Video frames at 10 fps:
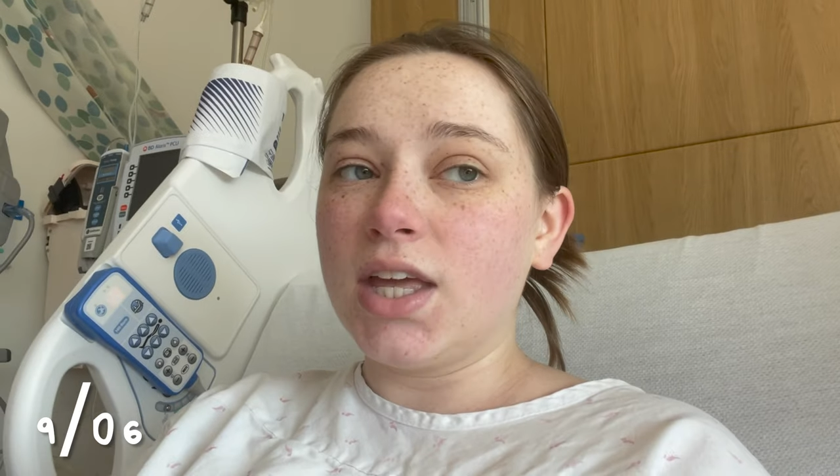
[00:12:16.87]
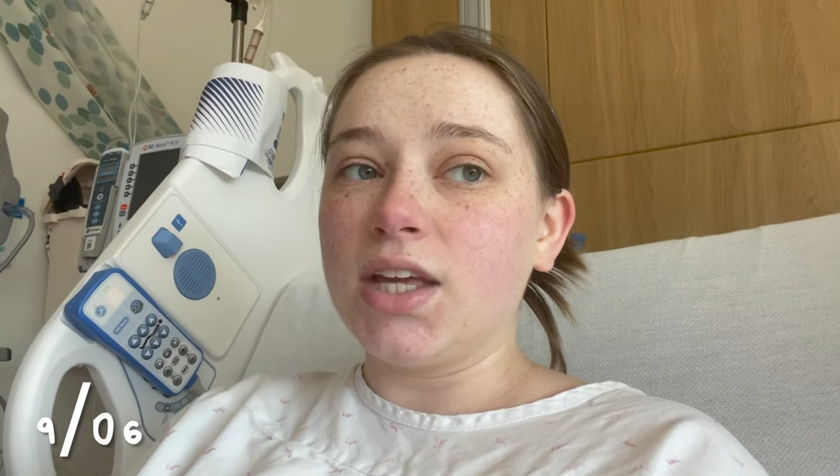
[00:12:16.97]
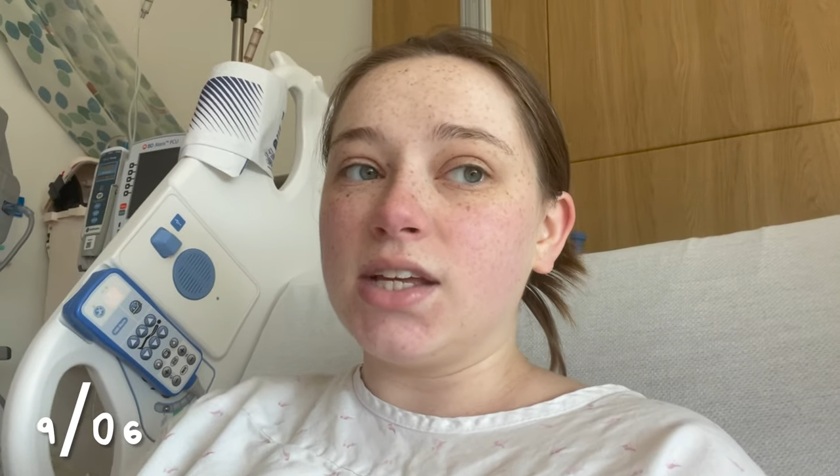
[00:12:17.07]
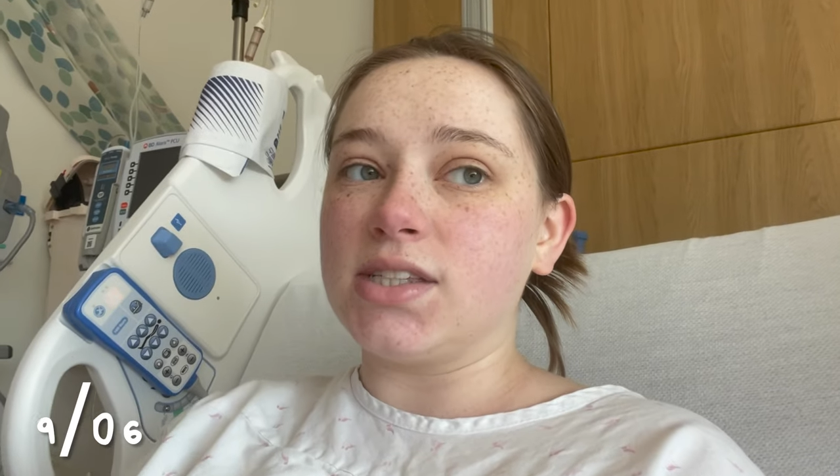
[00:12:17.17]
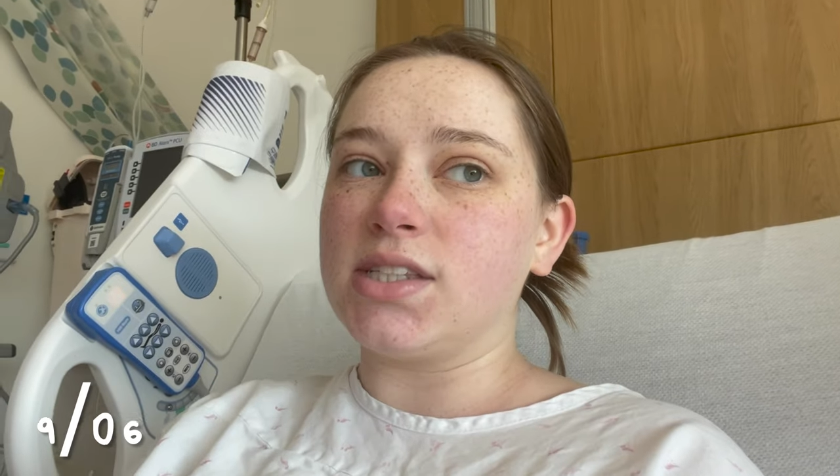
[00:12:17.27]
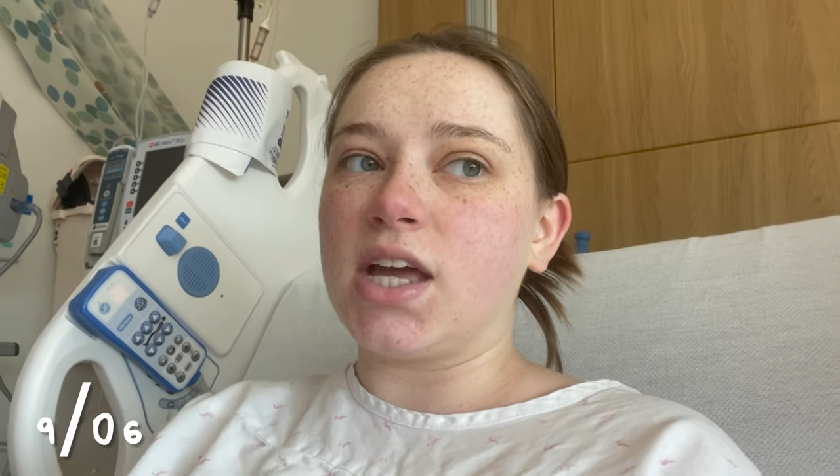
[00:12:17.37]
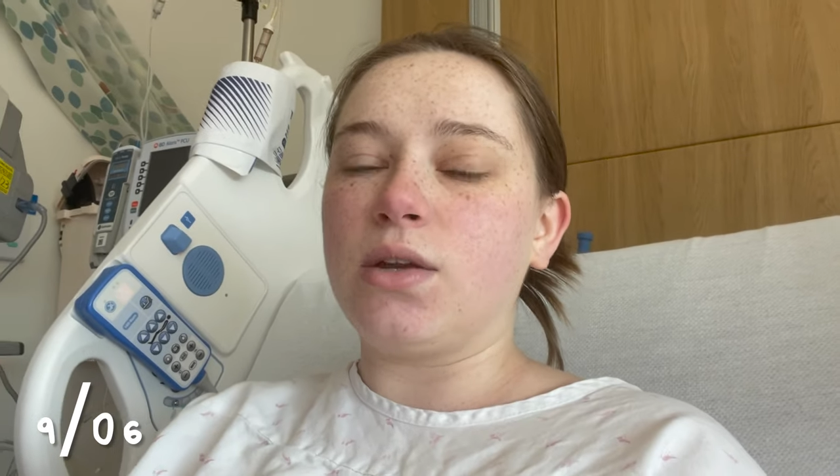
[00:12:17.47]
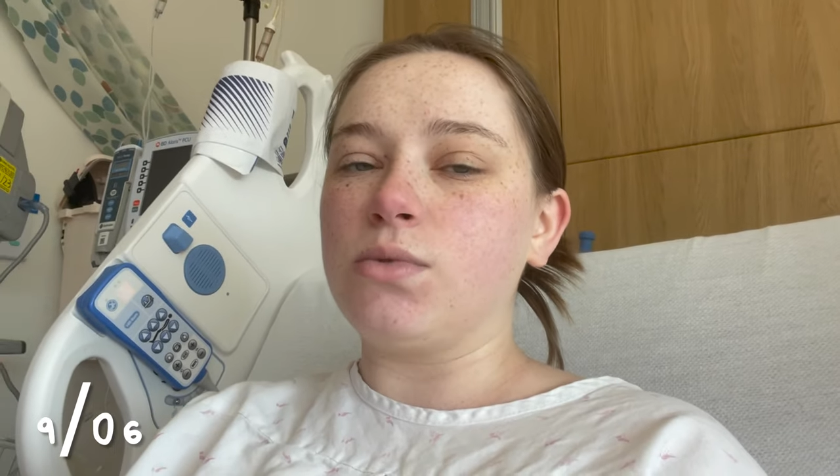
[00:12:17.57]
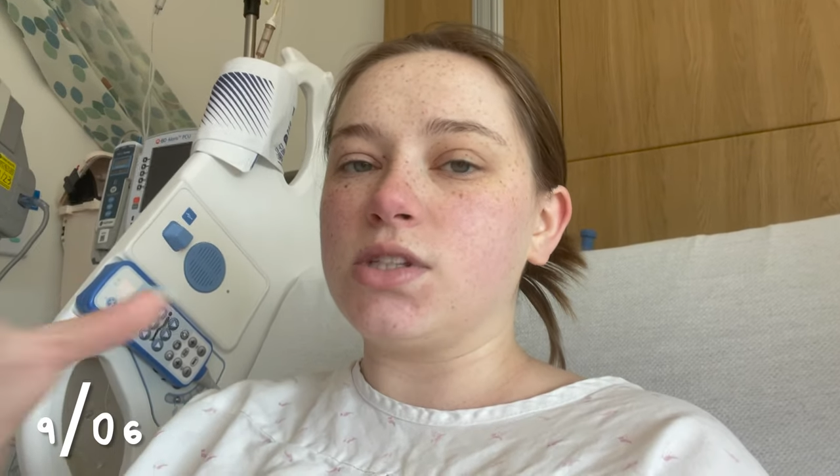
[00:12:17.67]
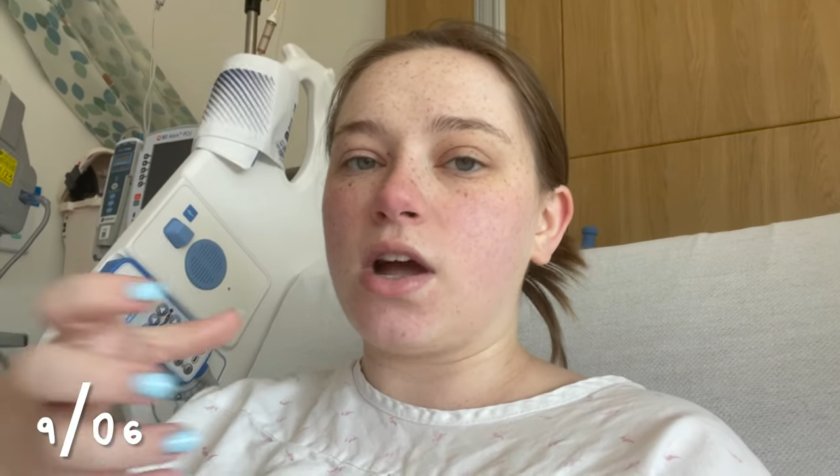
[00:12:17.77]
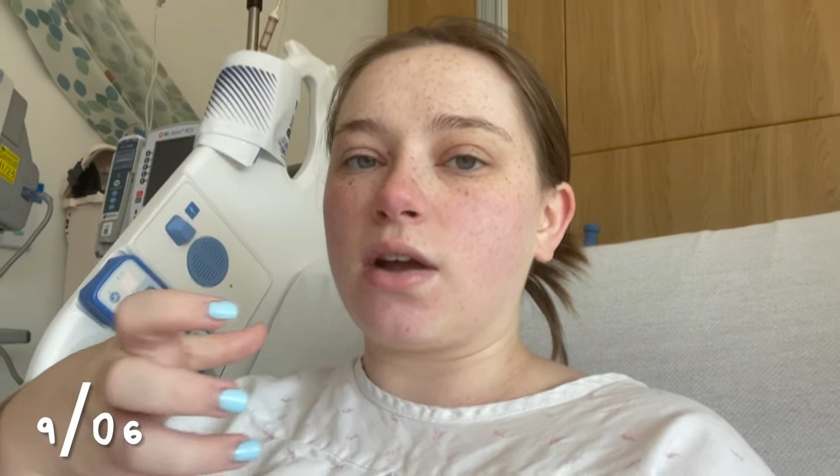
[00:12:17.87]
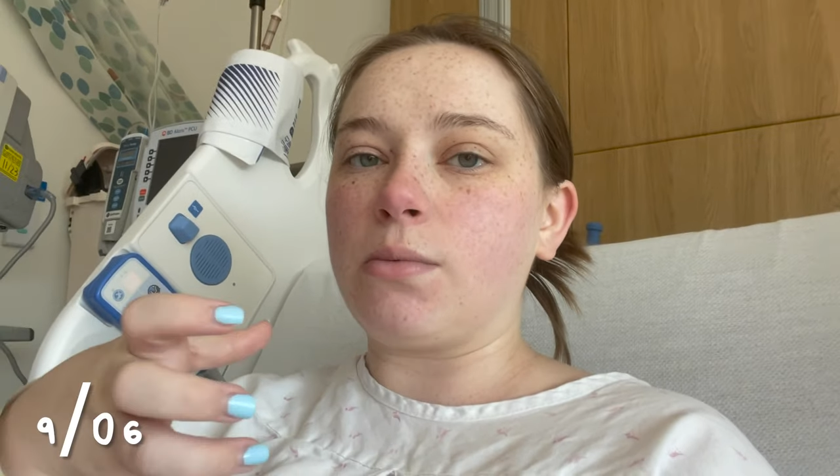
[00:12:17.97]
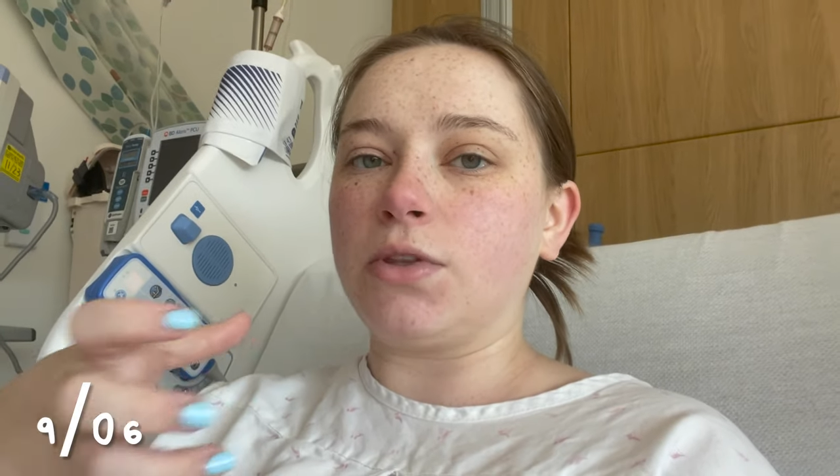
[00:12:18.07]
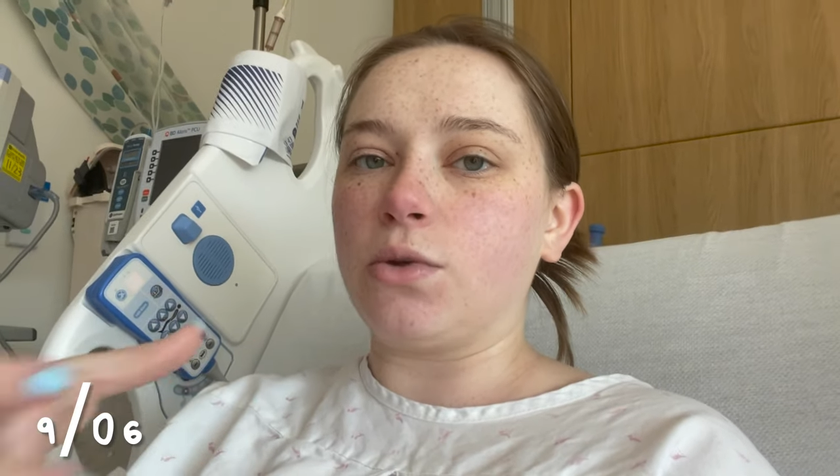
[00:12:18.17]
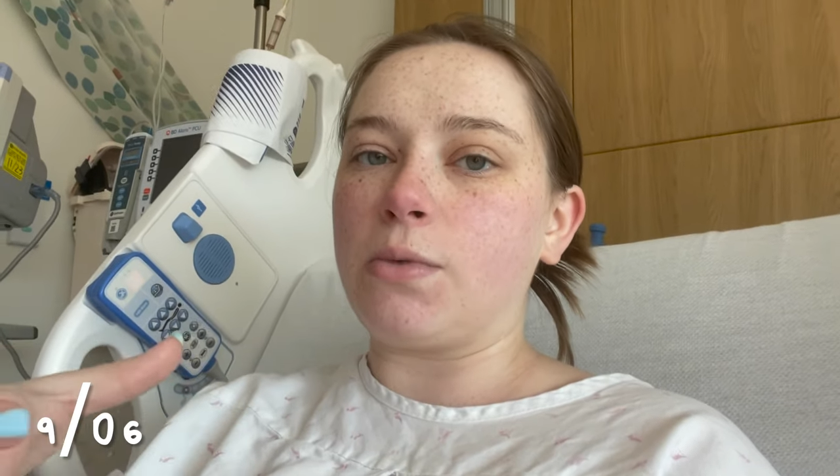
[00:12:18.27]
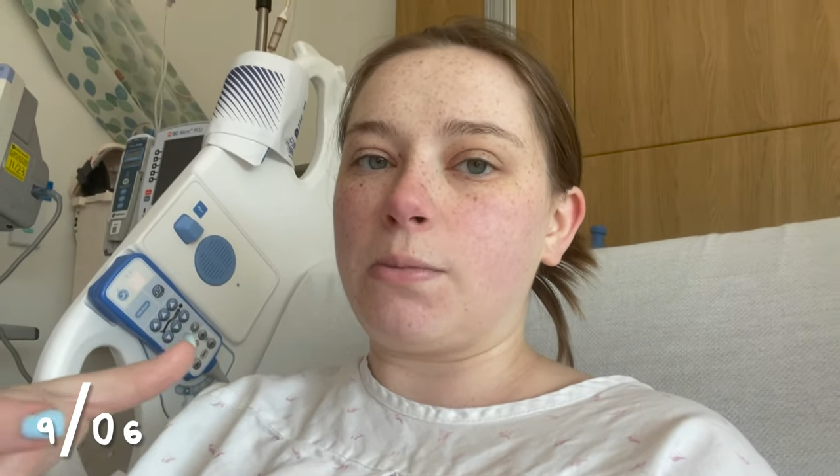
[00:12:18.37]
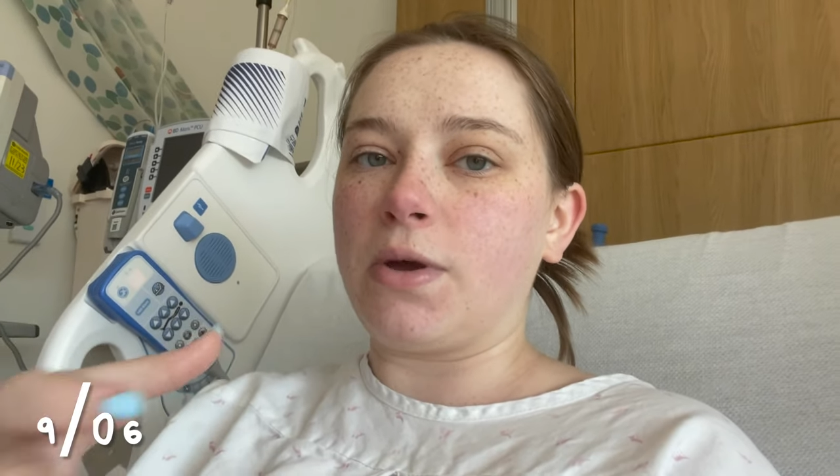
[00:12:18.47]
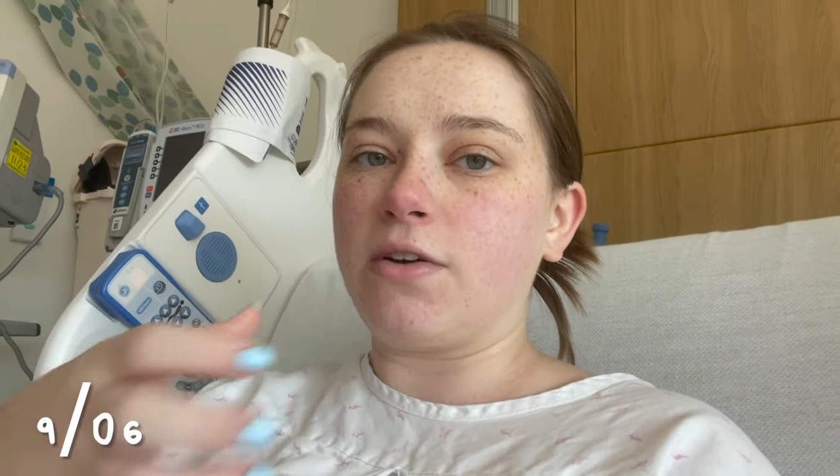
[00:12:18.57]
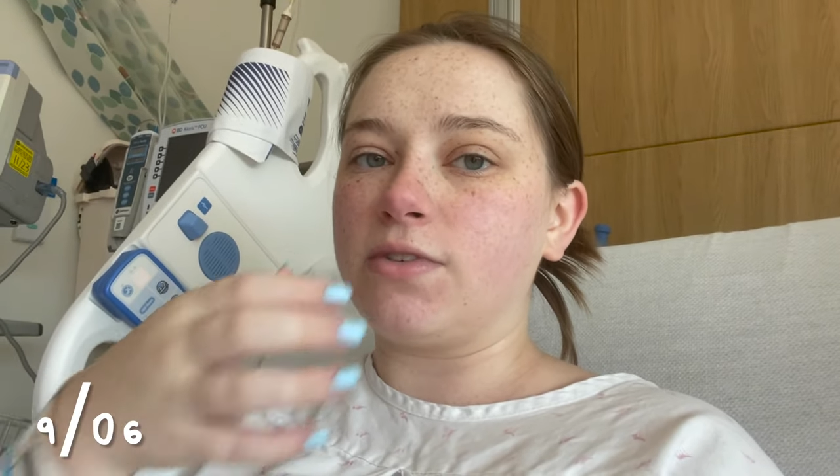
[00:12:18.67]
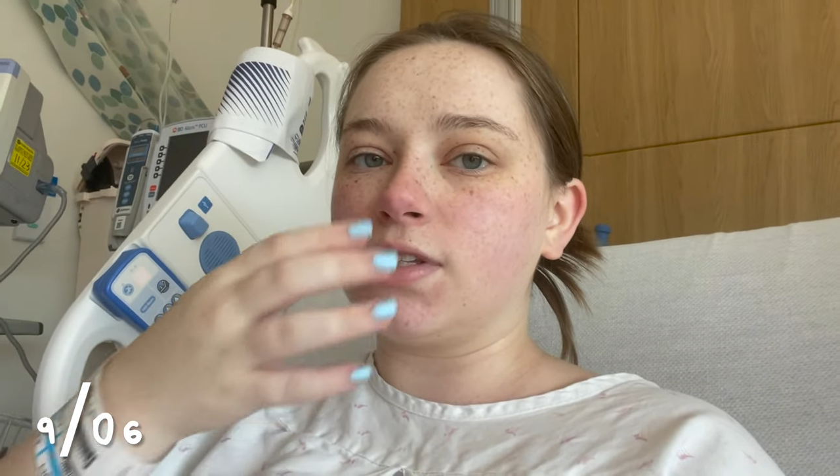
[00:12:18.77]
because his head was not coming through my
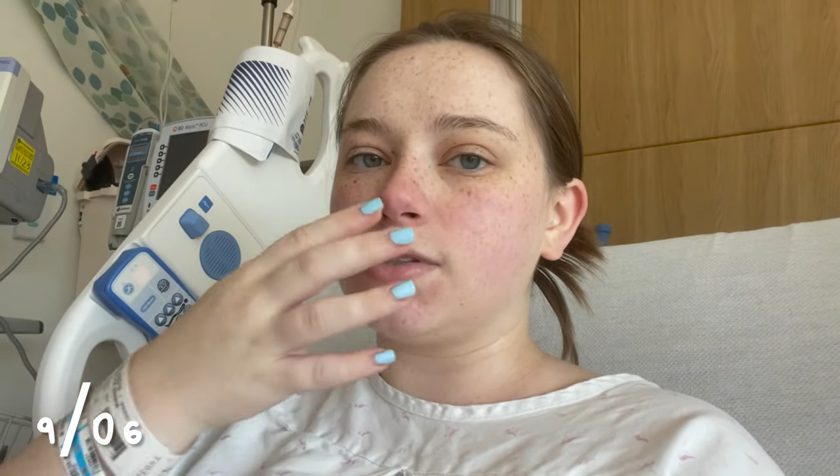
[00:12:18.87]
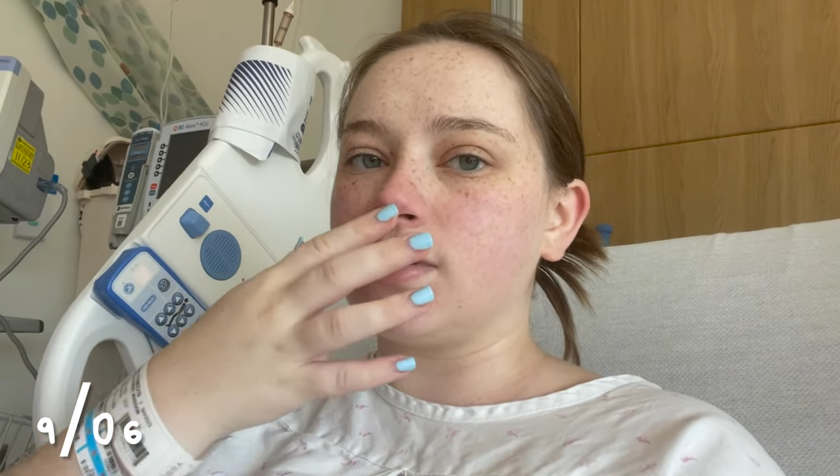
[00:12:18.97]
pelvis.